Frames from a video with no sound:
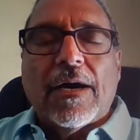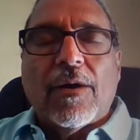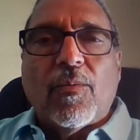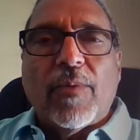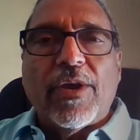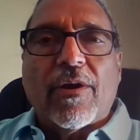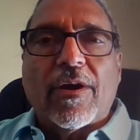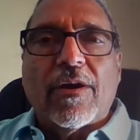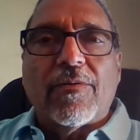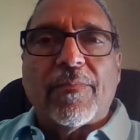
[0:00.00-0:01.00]
we are
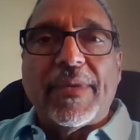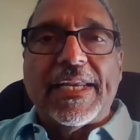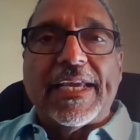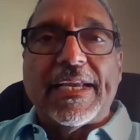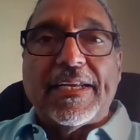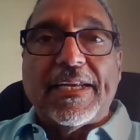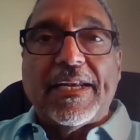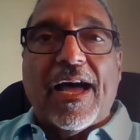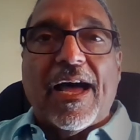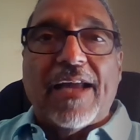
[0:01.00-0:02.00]
meaning
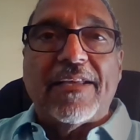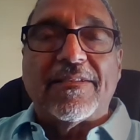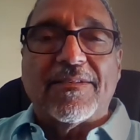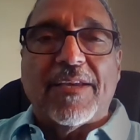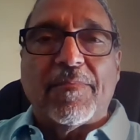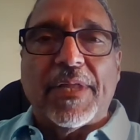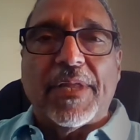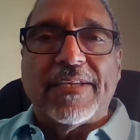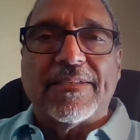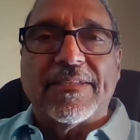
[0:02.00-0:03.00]
not in the same
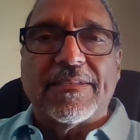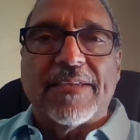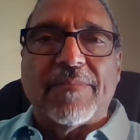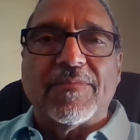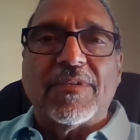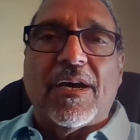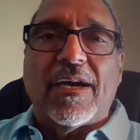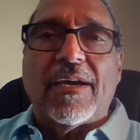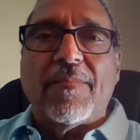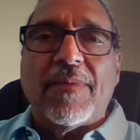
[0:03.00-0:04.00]
place at the same
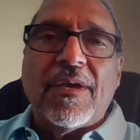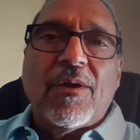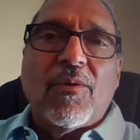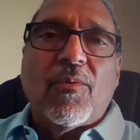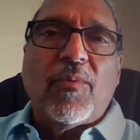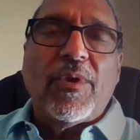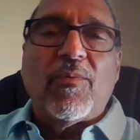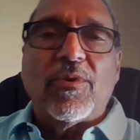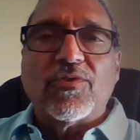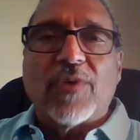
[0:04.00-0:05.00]
time. We
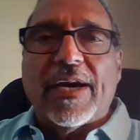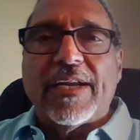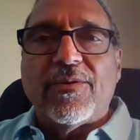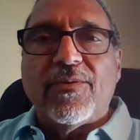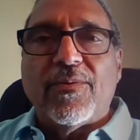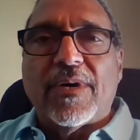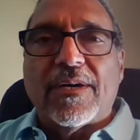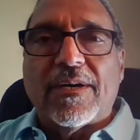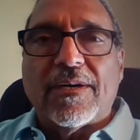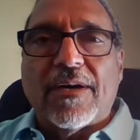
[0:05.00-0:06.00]
will try to,
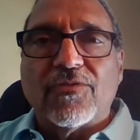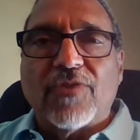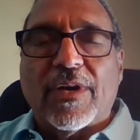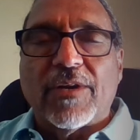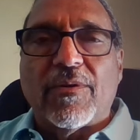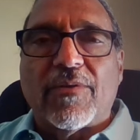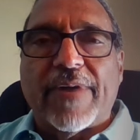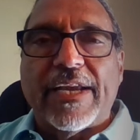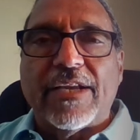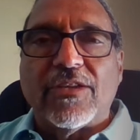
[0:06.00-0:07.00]
I'll try to
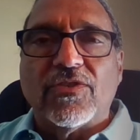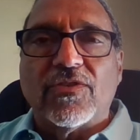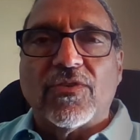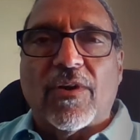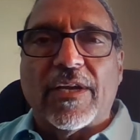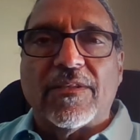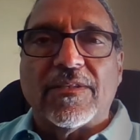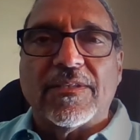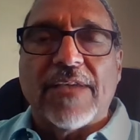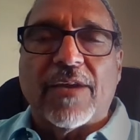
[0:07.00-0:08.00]
arrange starting in the
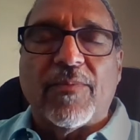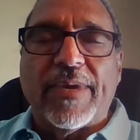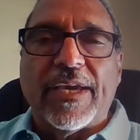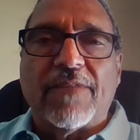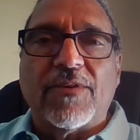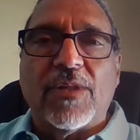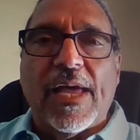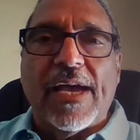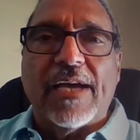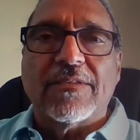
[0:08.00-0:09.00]
second week of
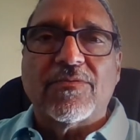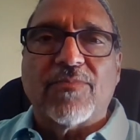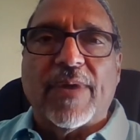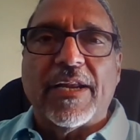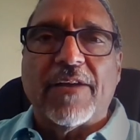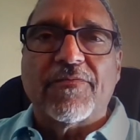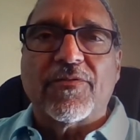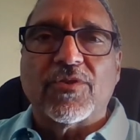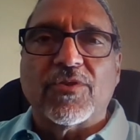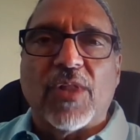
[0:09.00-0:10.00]
class right
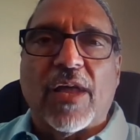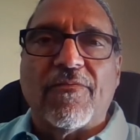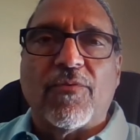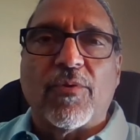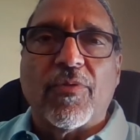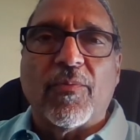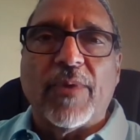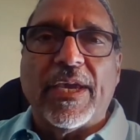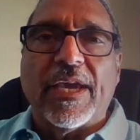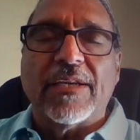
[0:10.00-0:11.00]
after July 4th
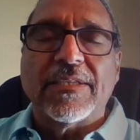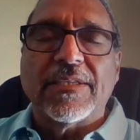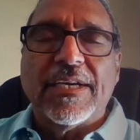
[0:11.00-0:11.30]
weekend,